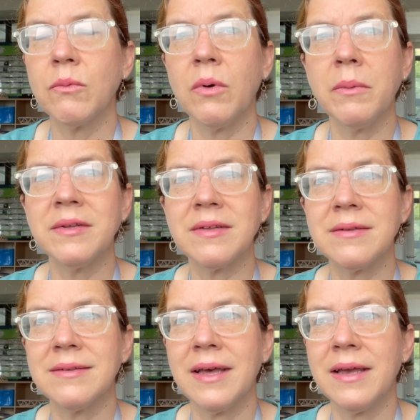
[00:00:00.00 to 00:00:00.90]
what was I
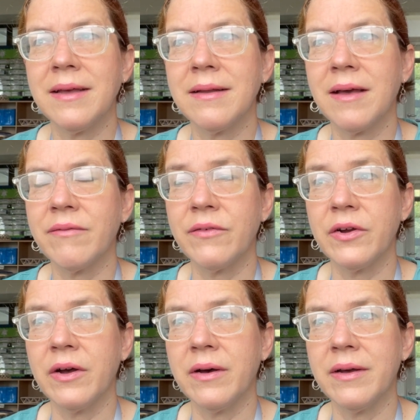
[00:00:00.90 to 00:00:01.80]
saying? I
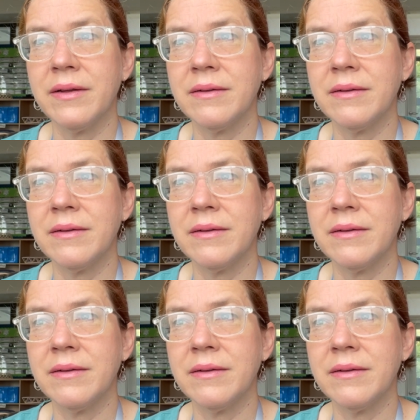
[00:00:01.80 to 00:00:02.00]
forgot.